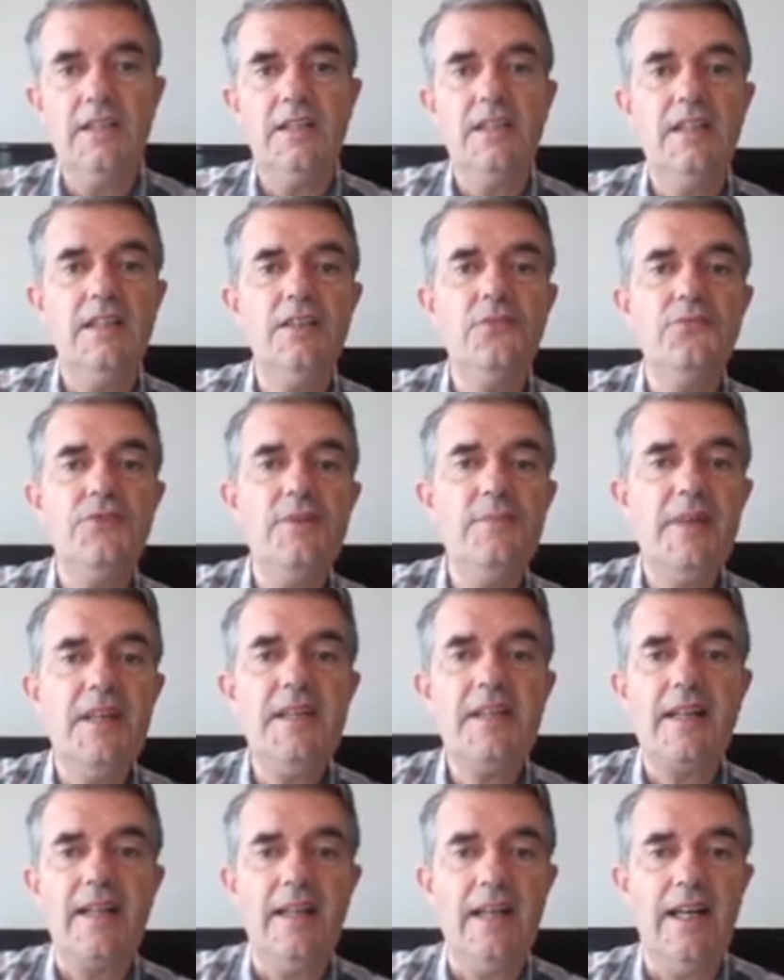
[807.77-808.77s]
If we
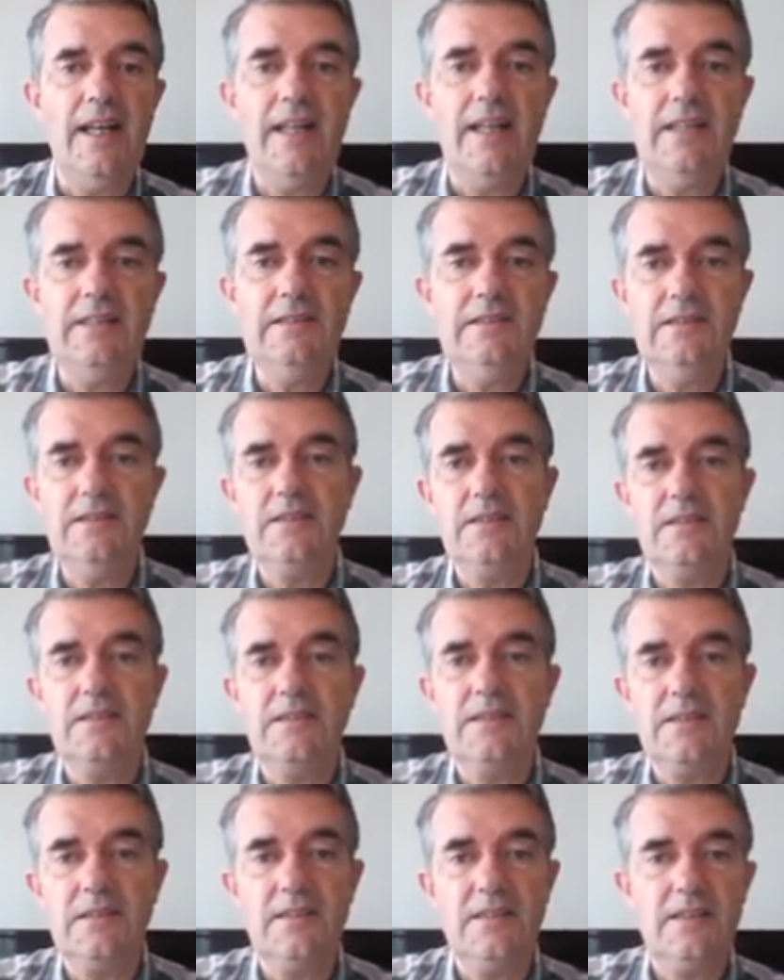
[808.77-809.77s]
make our
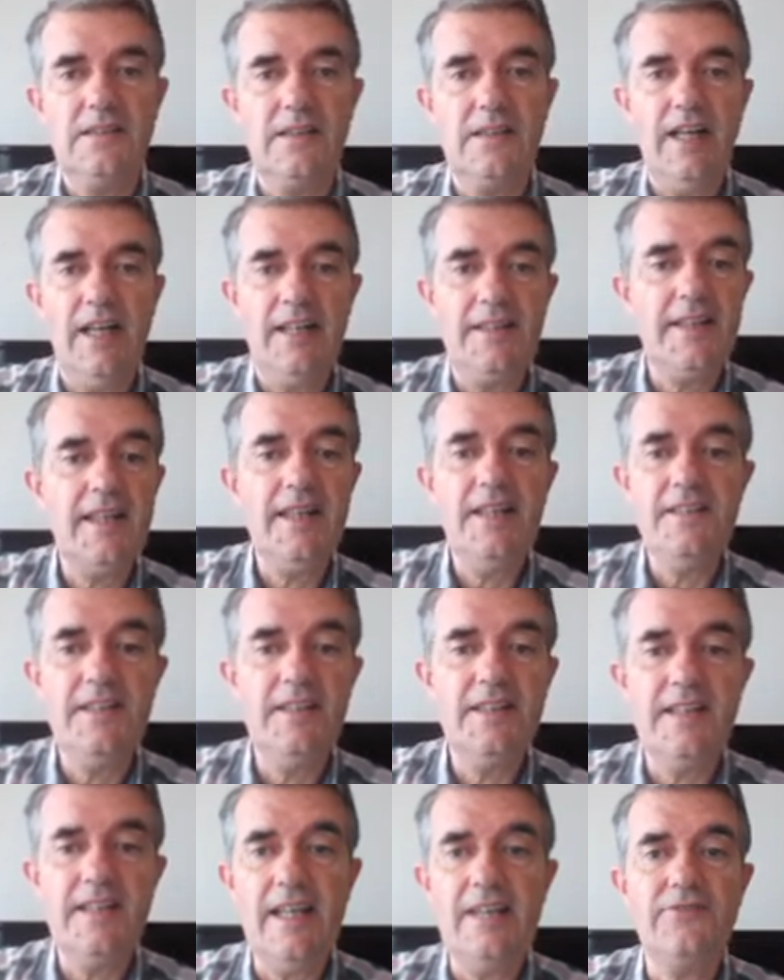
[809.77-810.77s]

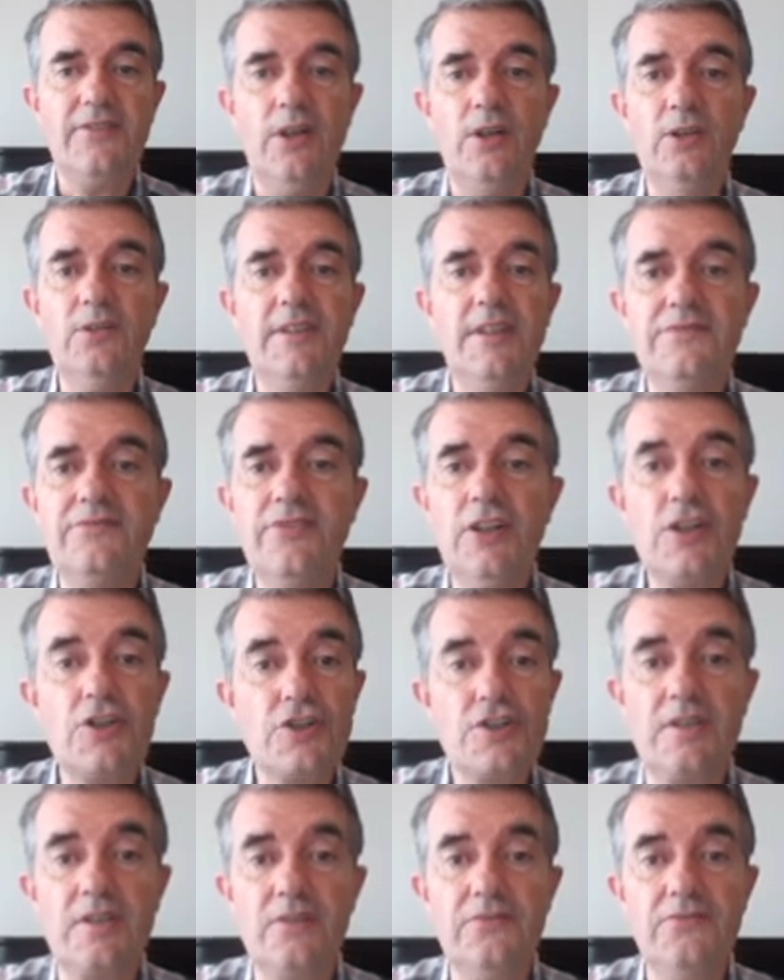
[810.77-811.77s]
KDNF only a
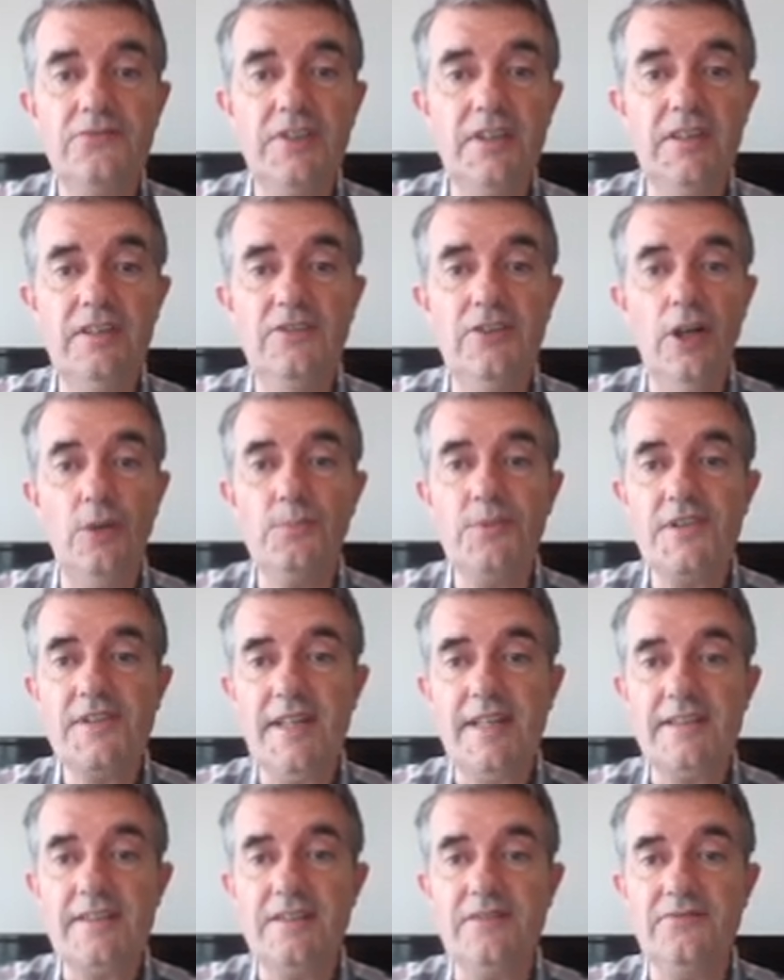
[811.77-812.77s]
function of the
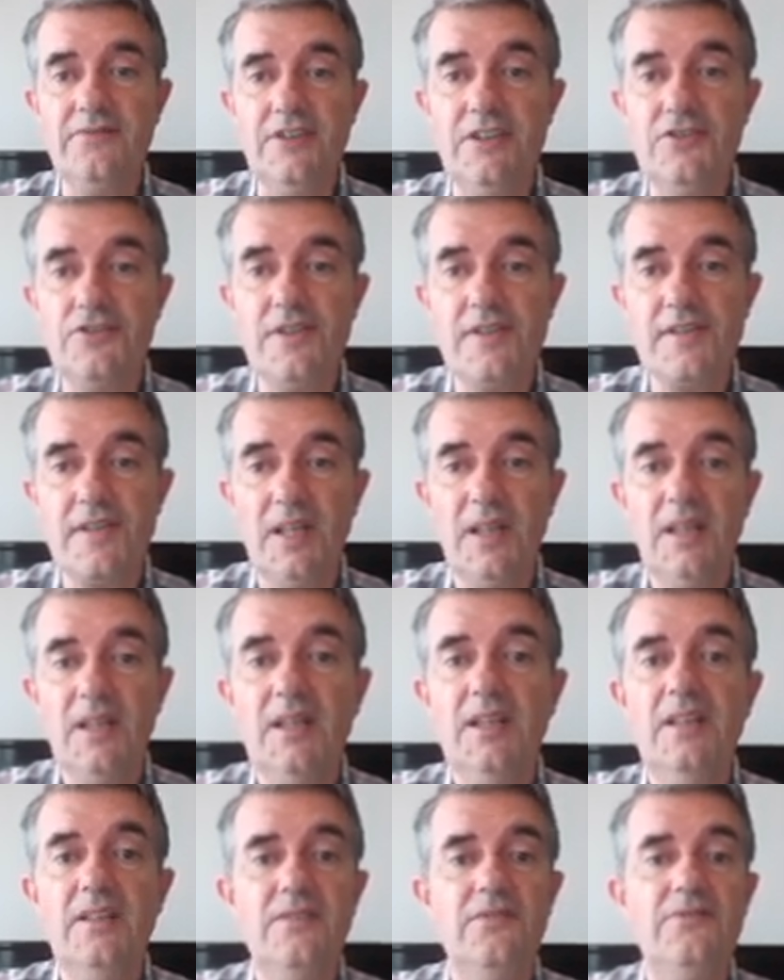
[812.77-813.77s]
non-protected features,
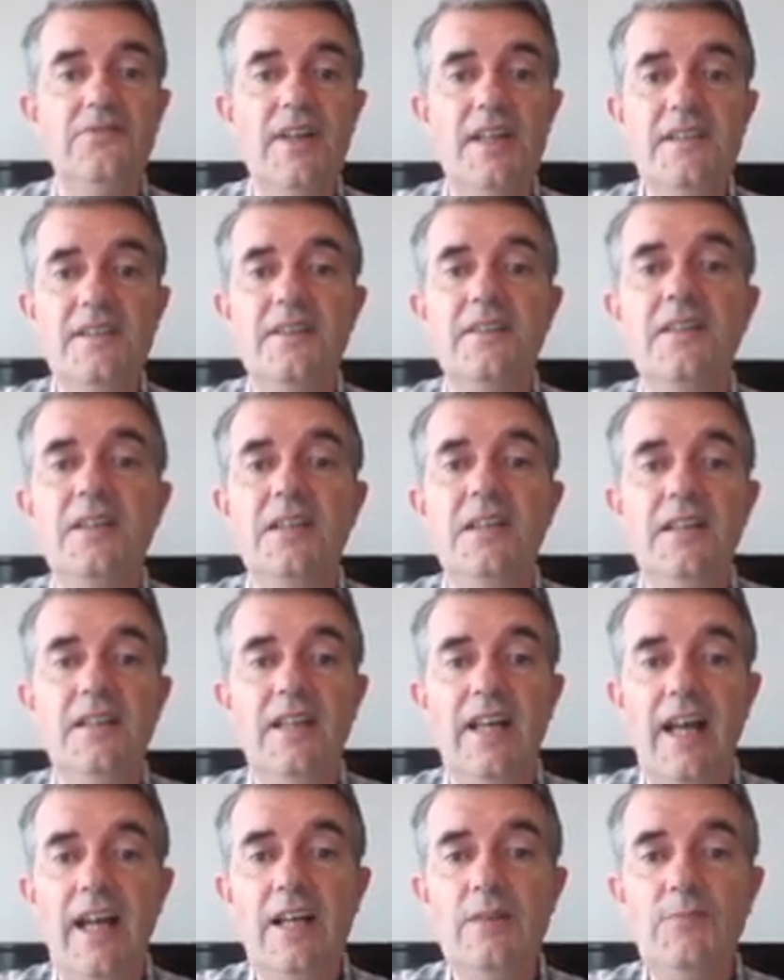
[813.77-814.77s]
then
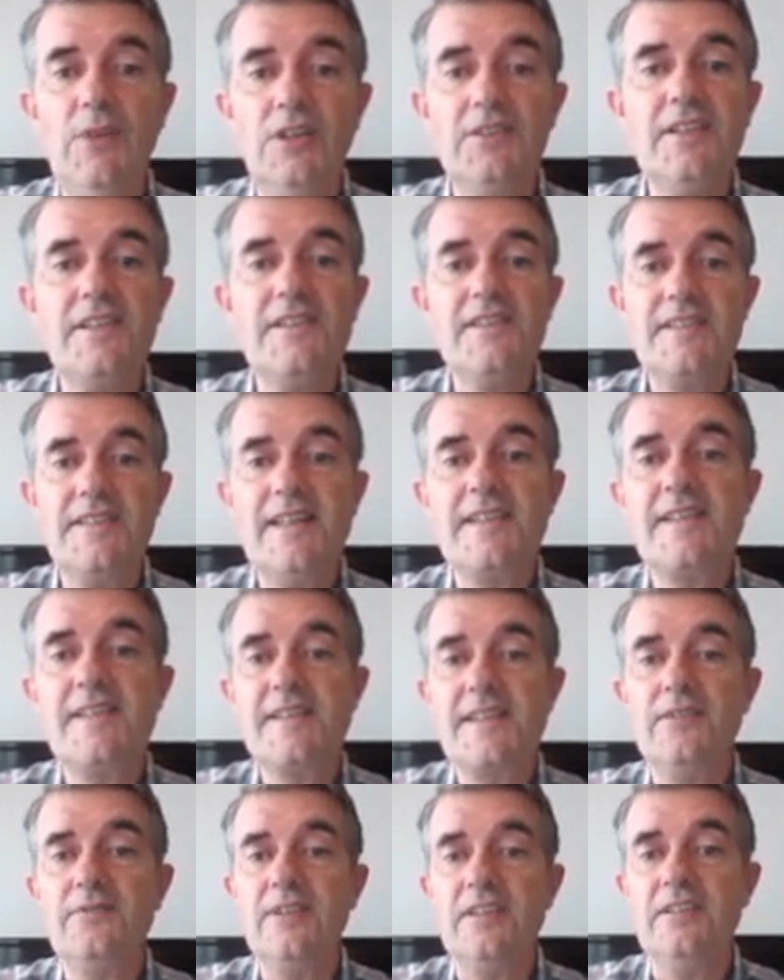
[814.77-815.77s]
our model is
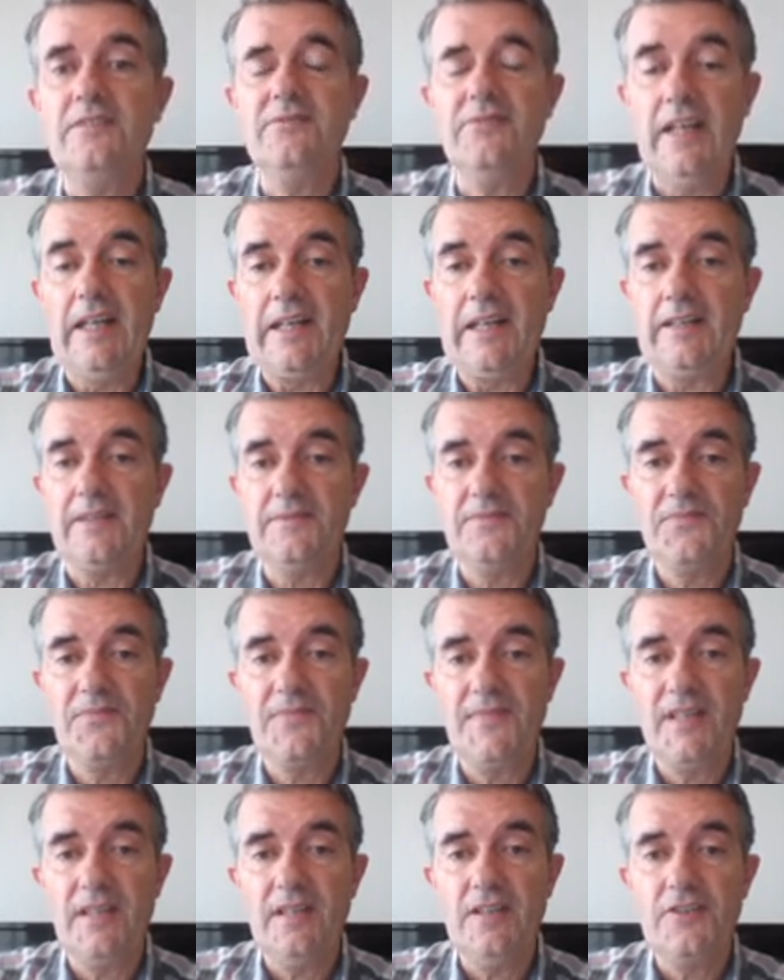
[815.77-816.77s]
necessarily fair.
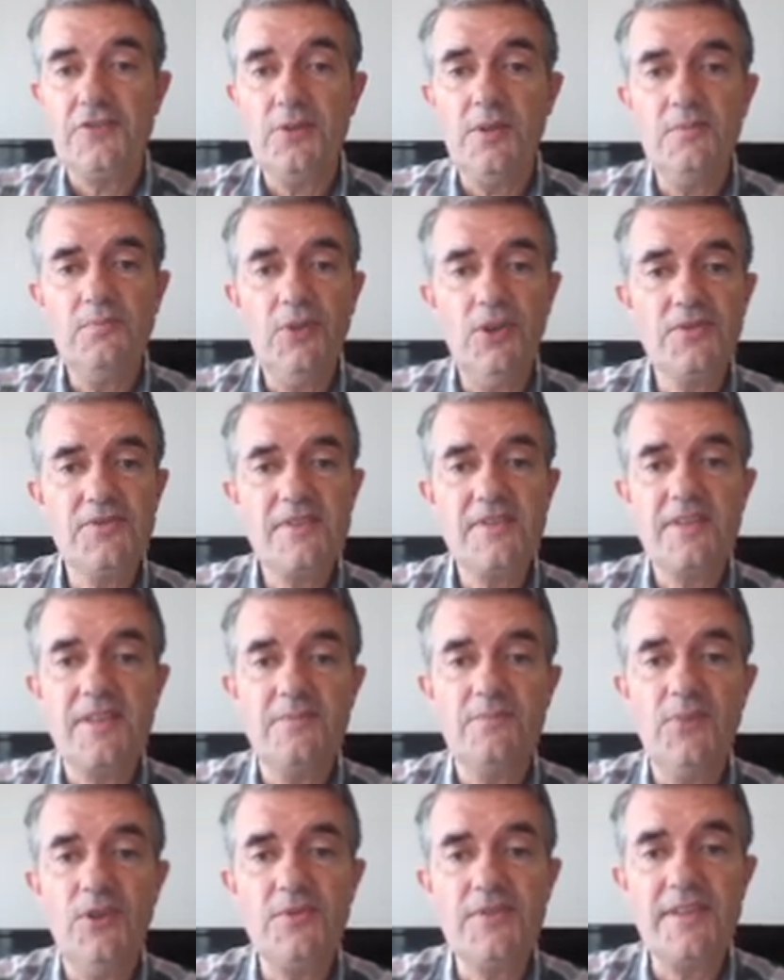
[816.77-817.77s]
So
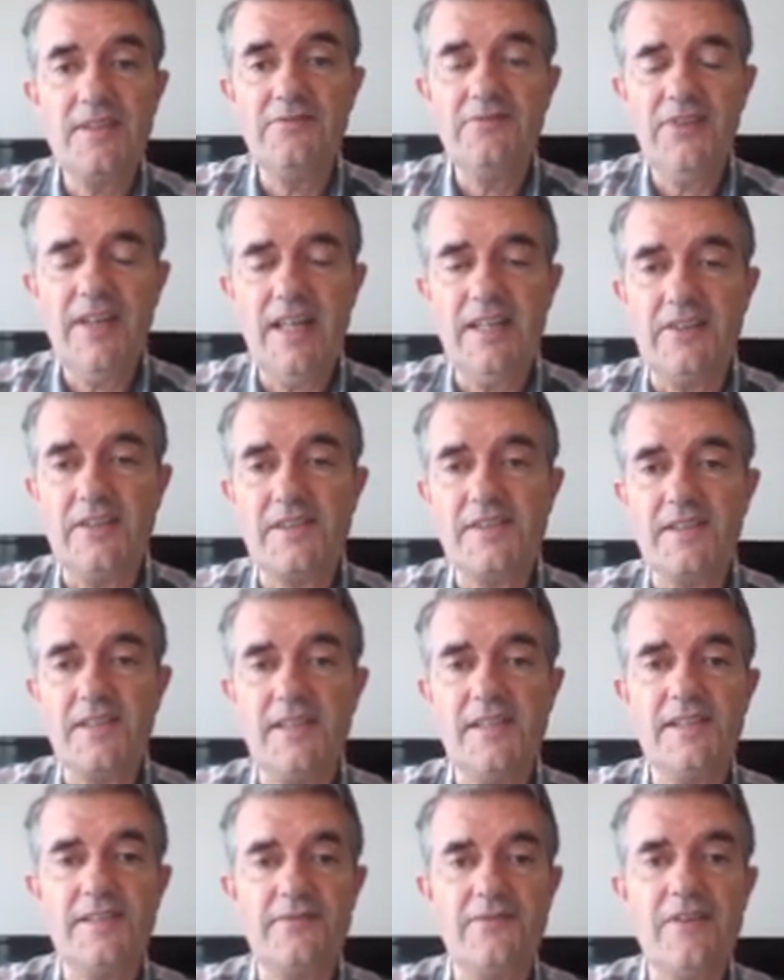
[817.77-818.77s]
imposing fairness
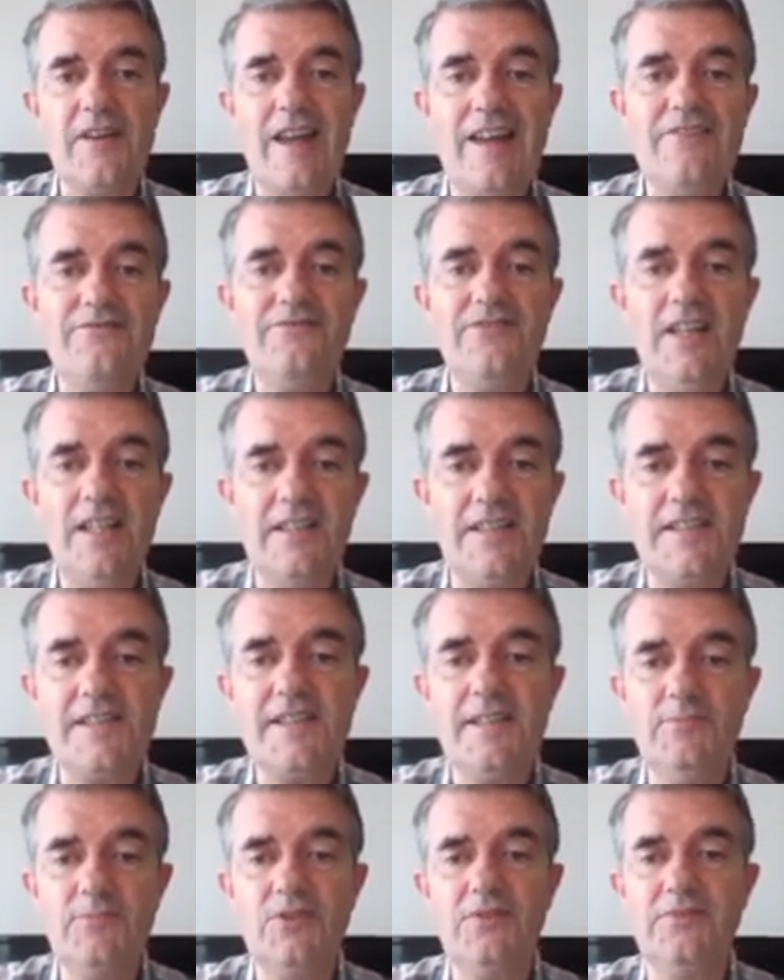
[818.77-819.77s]
is a fairly
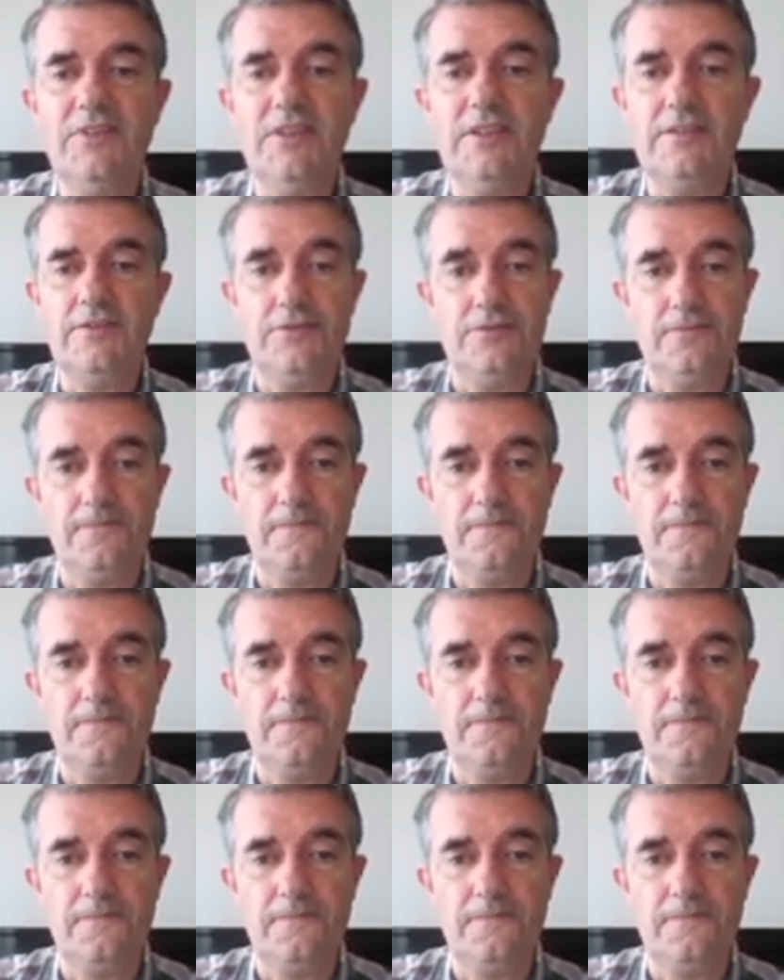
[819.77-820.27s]
simple thing to do.